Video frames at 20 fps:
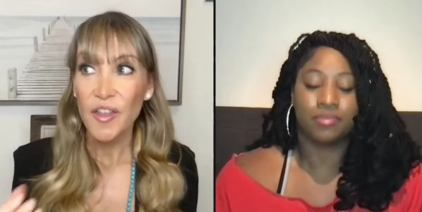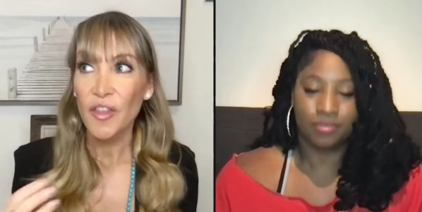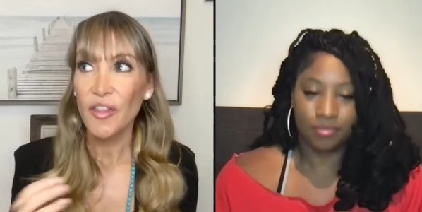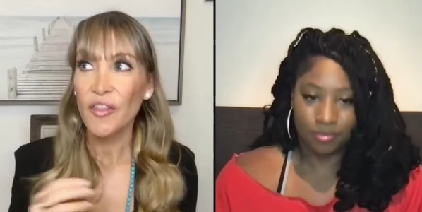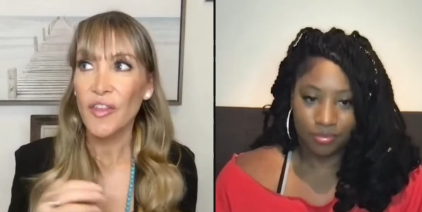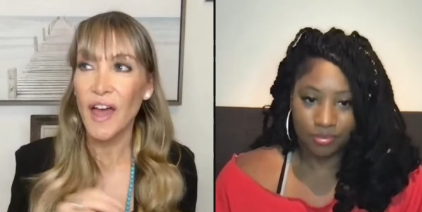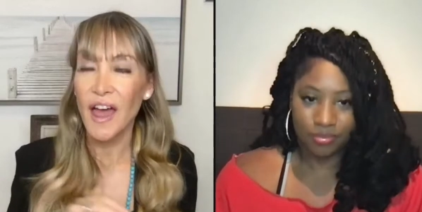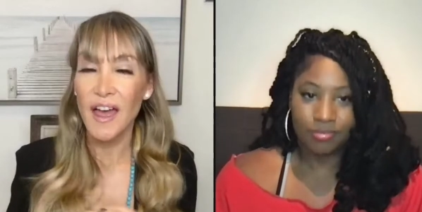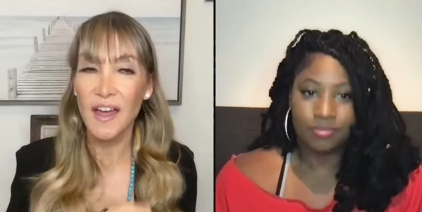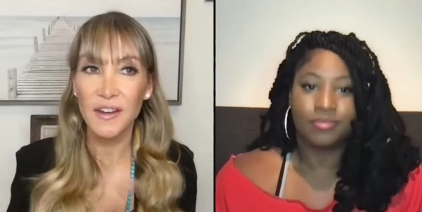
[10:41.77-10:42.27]

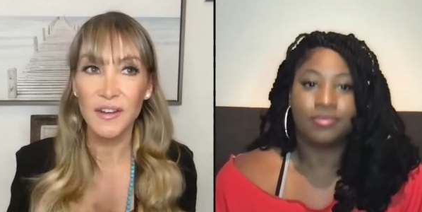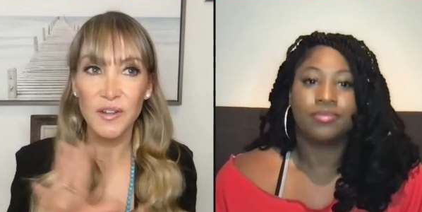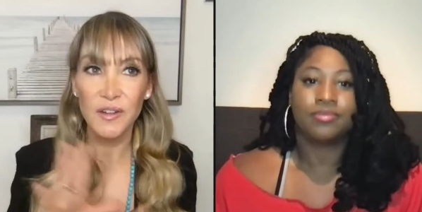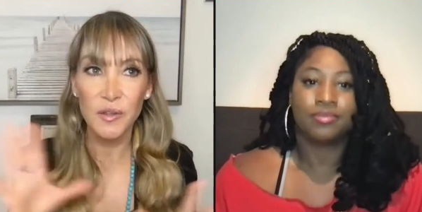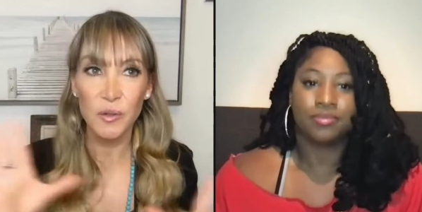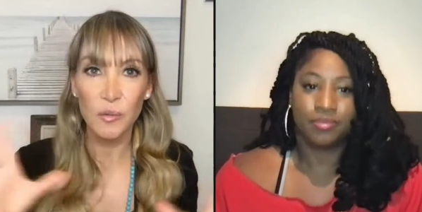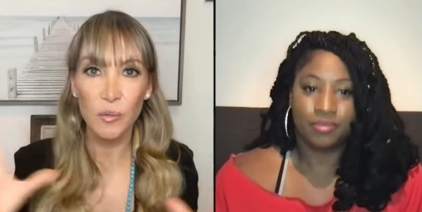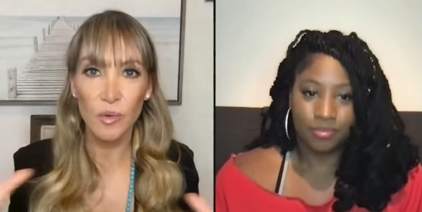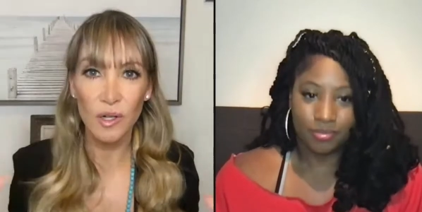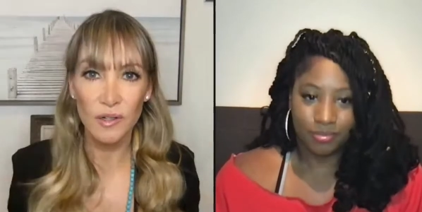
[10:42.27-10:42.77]

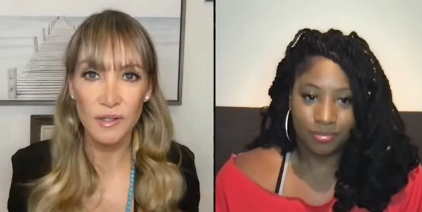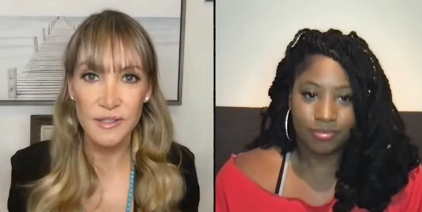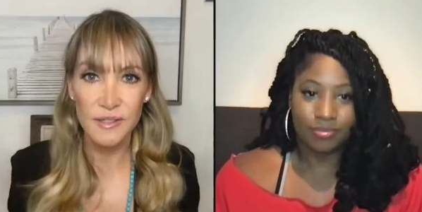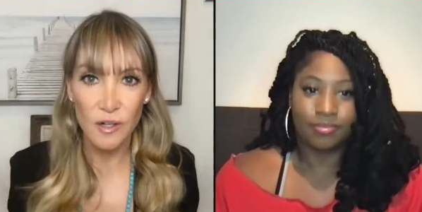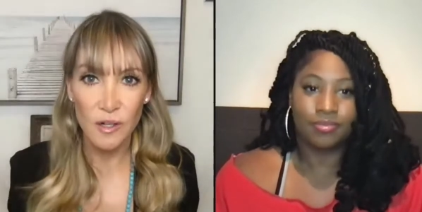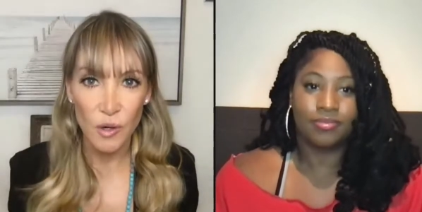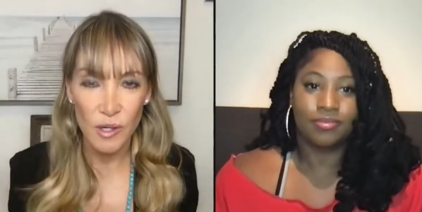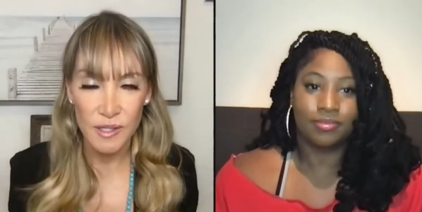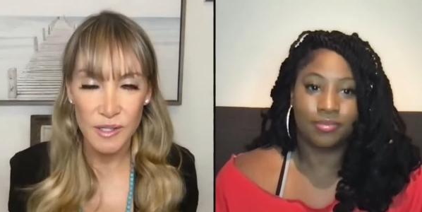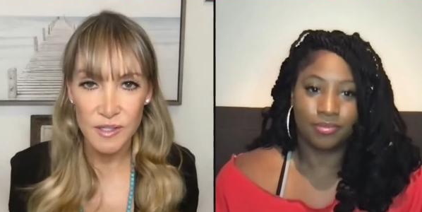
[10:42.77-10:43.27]
Speaker 1: then the world is
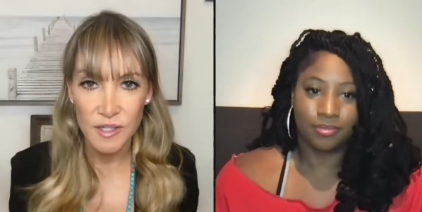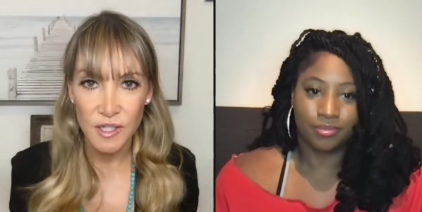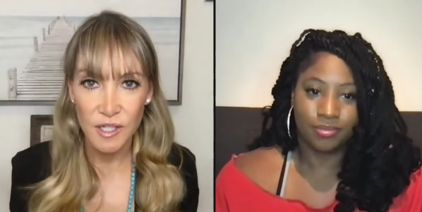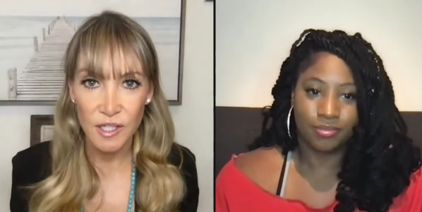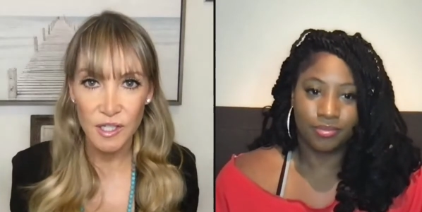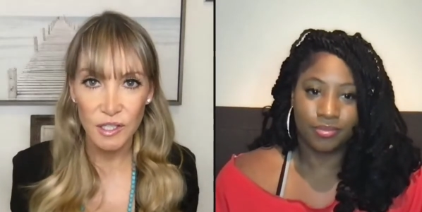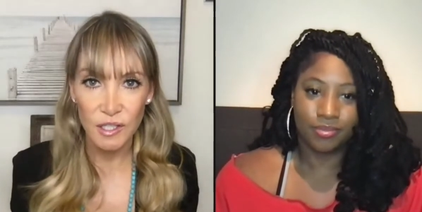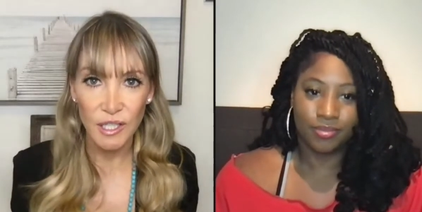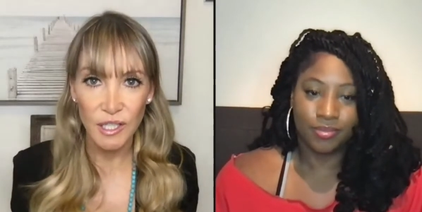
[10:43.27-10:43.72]
our oyster.